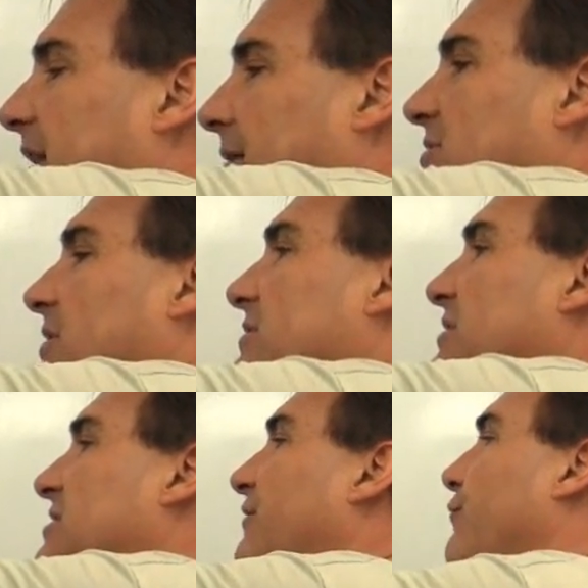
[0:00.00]
sentences
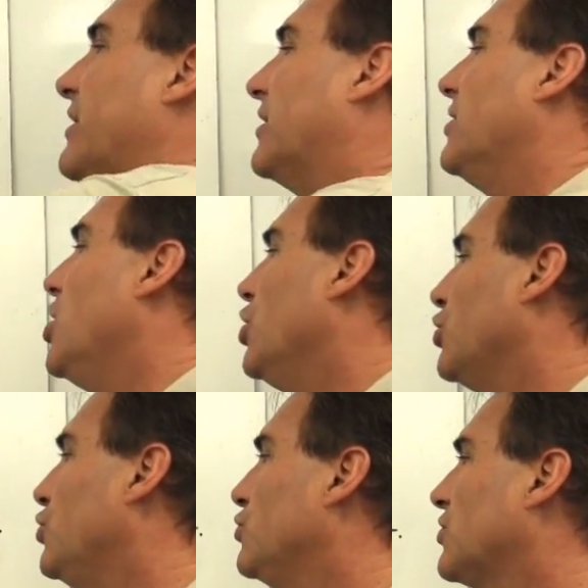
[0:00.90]
and see if we can
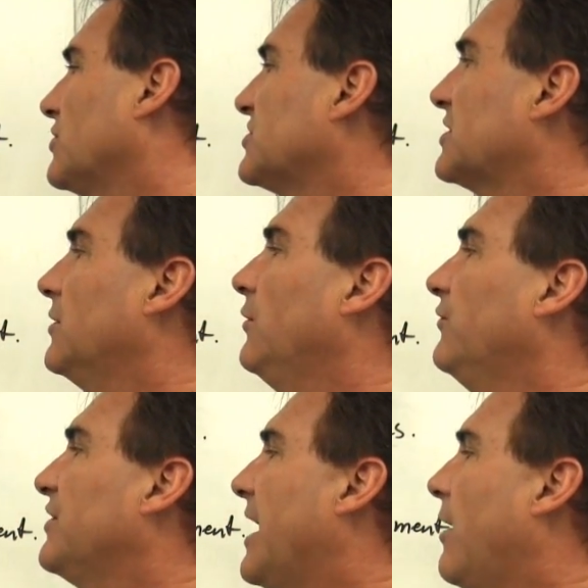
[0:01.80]
use our
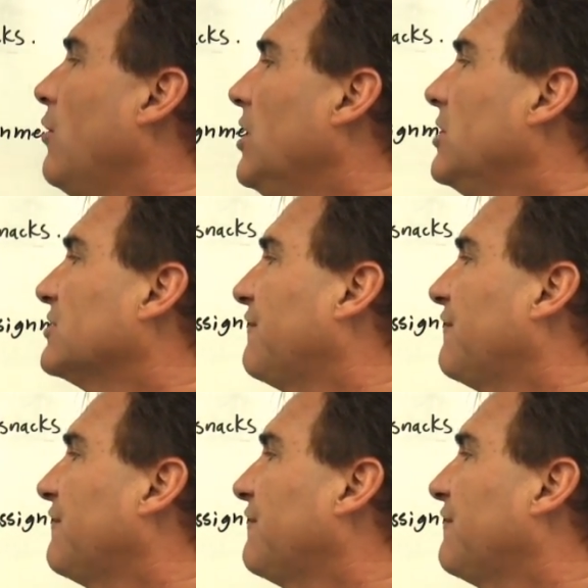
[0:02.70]
skills now